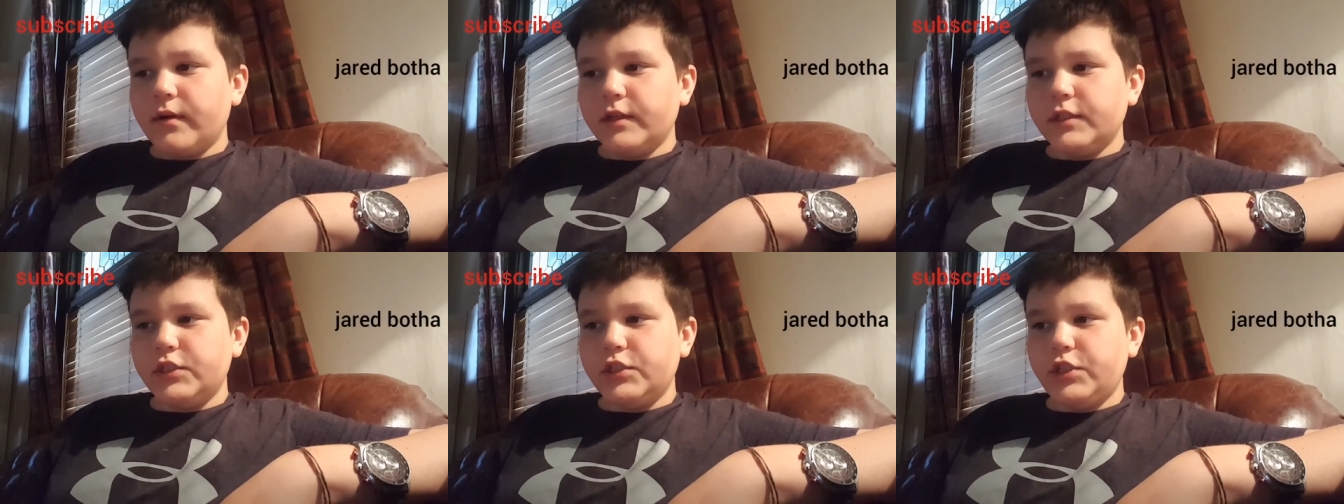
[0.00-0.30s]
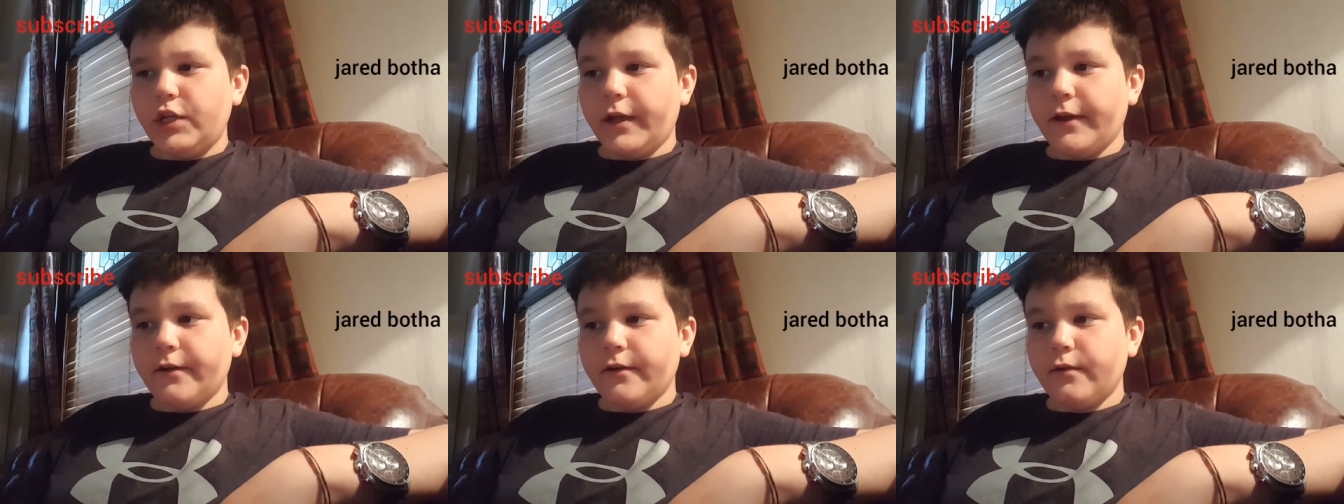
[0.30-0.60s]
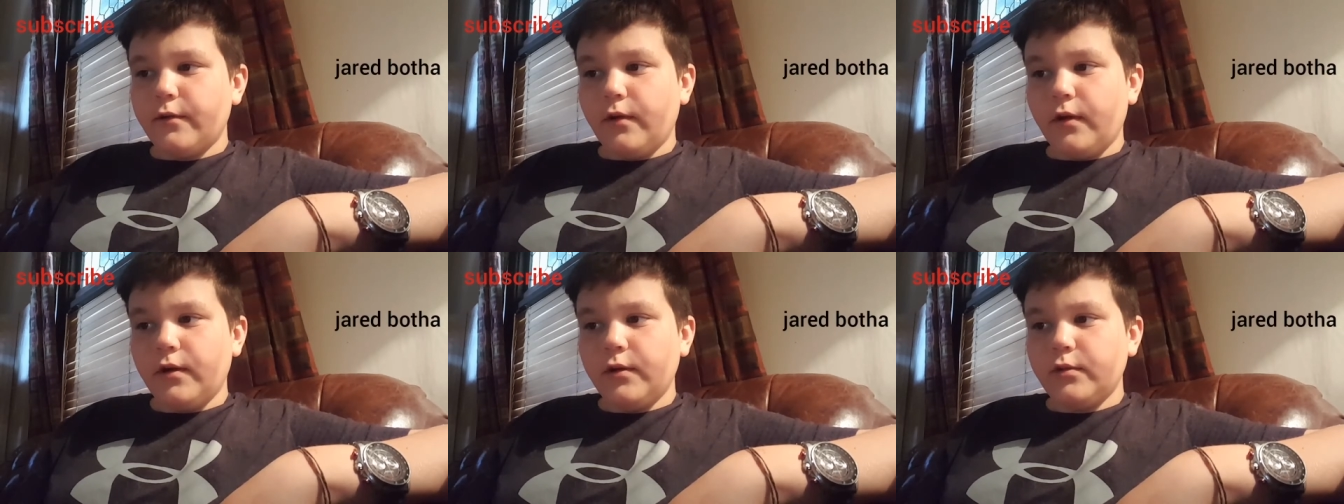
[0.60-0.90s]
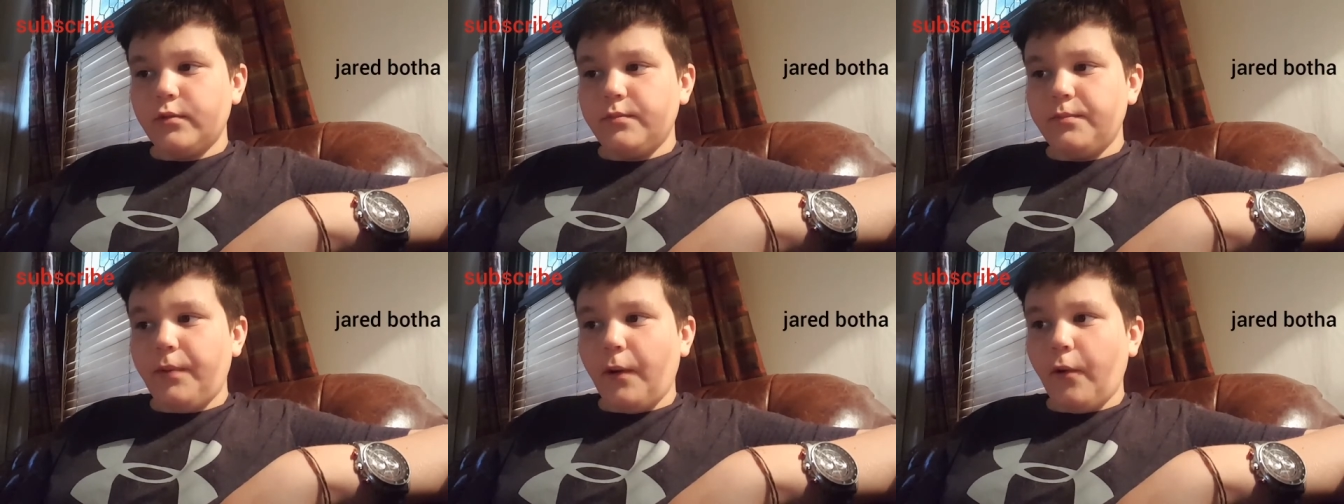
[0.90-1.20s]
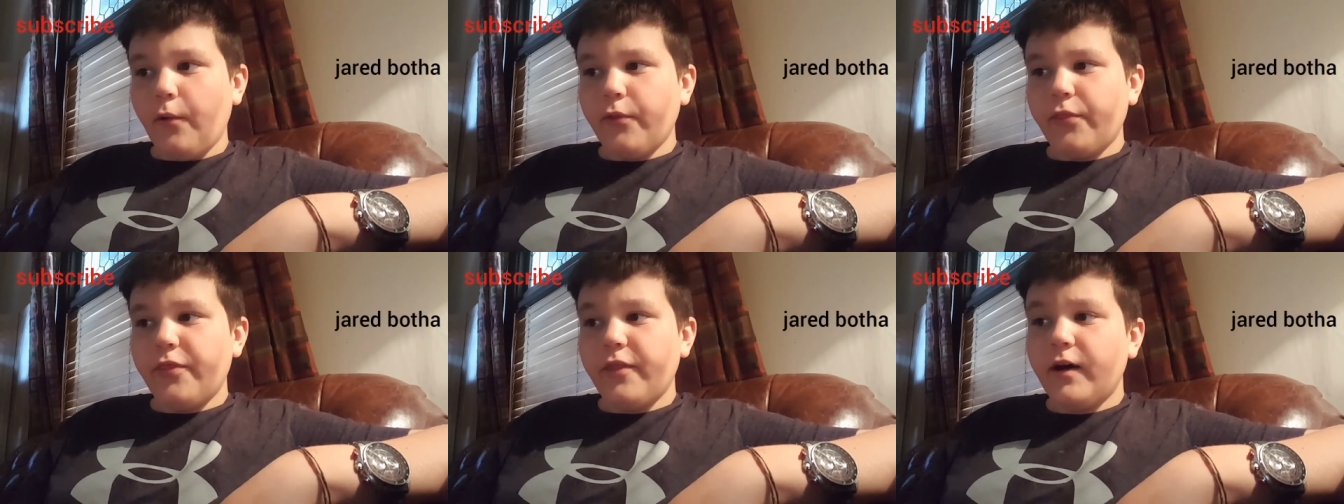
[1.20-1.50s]
for Gerard
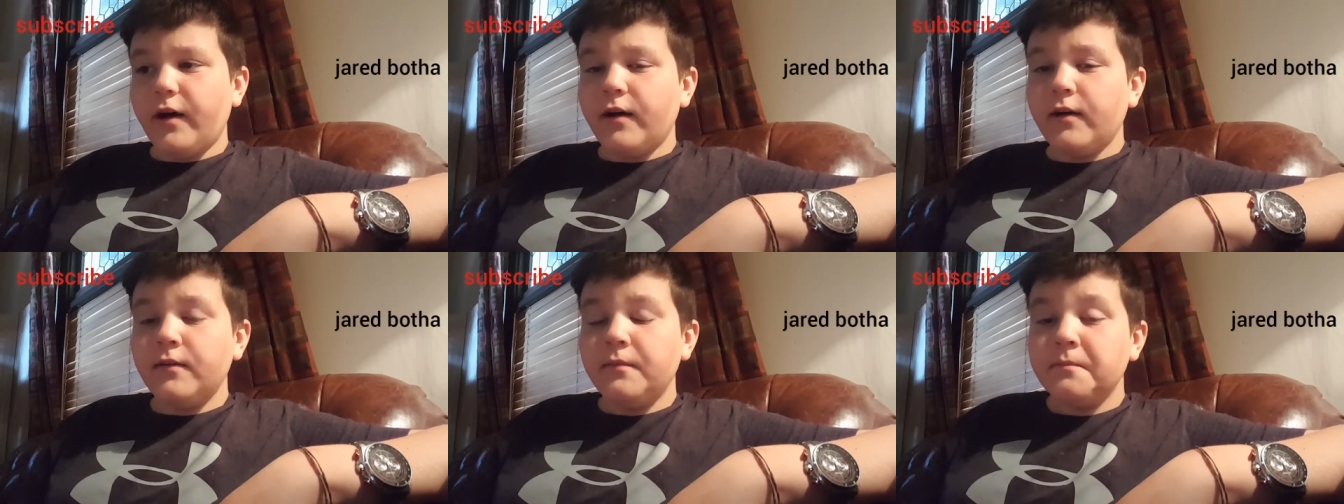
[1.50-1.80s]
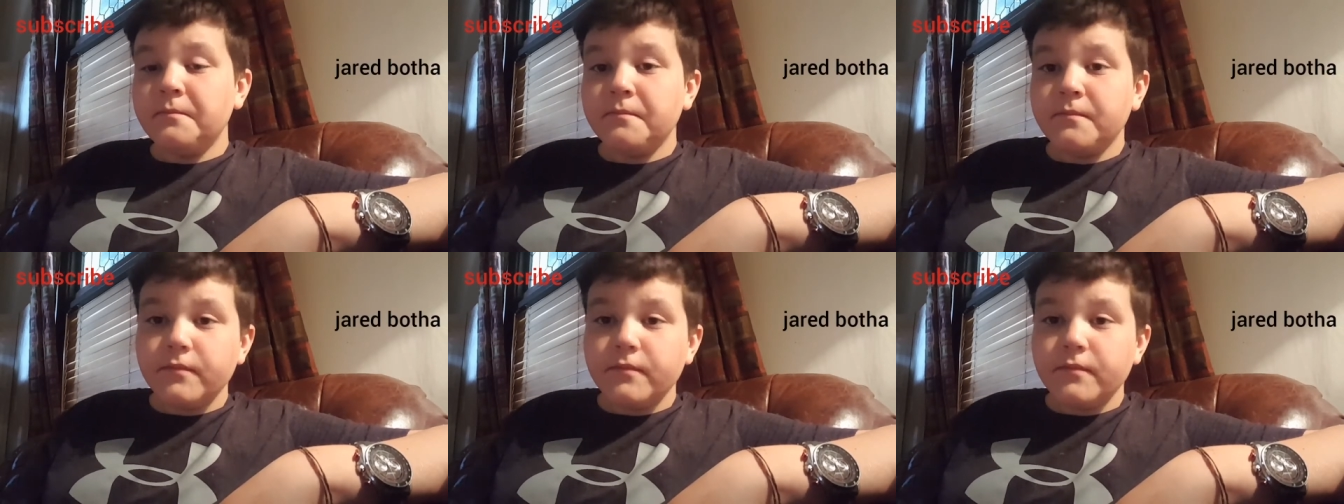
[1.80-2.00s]
Botha.